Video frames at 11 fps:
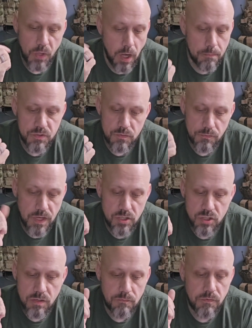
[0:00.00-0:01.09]

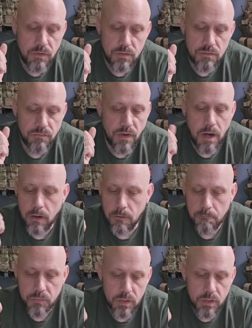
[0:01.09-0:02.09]
observation in fields of fire,